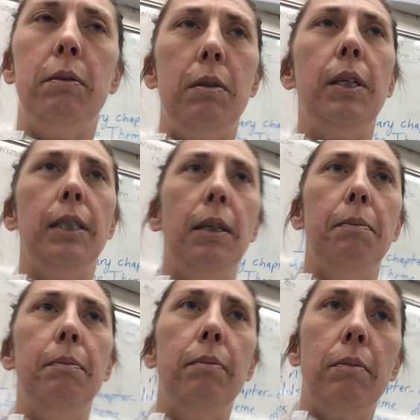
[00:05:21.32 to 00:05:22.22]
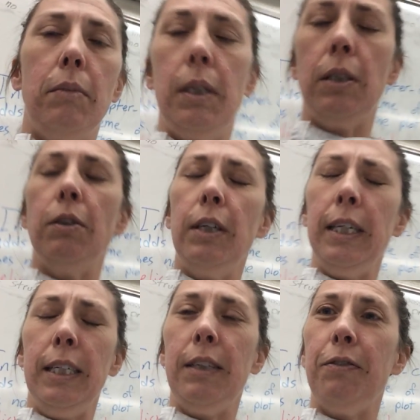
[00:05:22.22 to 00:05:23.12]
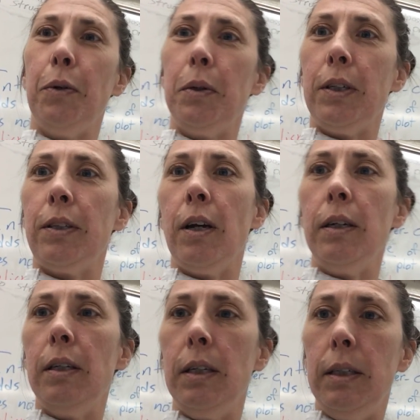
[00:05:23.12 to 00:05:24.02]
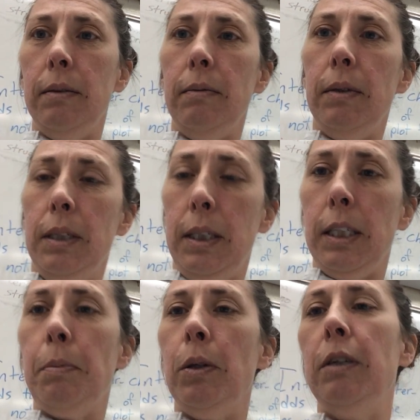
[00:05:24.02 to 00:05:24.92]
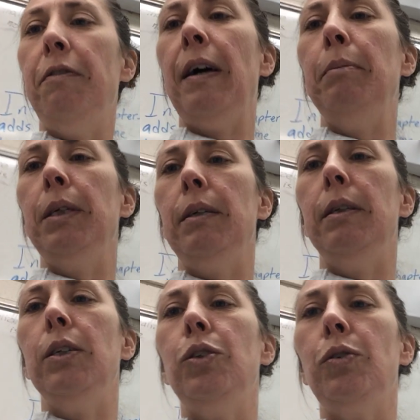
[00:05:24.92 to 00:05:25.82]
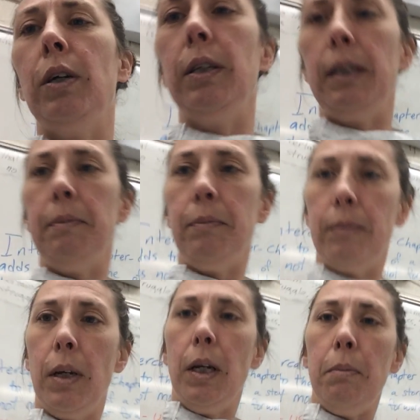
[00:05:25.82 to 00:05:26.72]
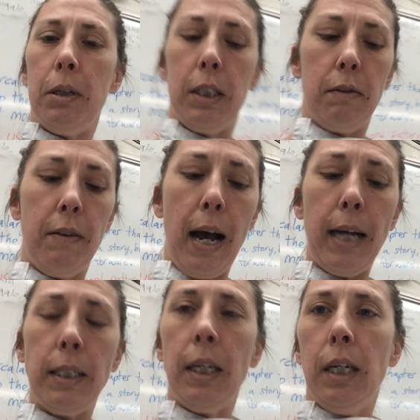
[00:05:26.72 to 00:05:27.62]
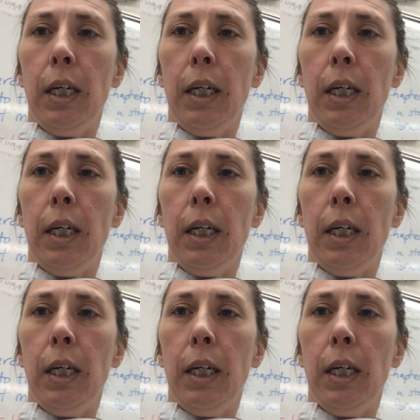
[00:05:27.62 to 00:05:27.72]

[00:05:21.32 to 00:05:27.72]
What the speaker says: is focused on the Dust Bowl and a family that's struggling because of that.